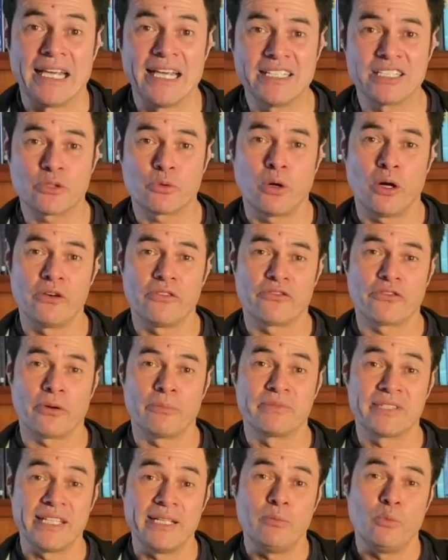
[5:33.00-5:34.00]
Here's a quote
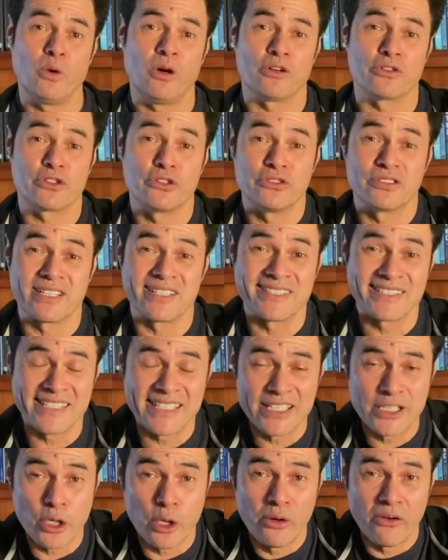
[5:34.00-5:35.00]
from Tim Welsh, who's the
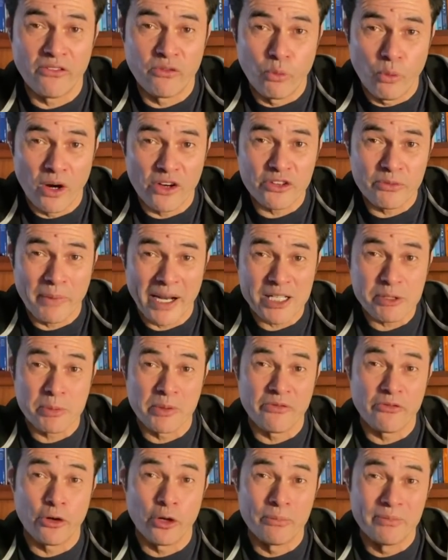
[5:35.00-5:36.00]
CEO of wealth
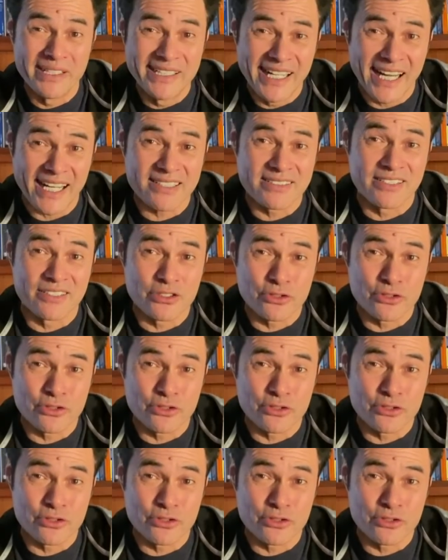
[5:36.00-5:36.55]
management firm Nexus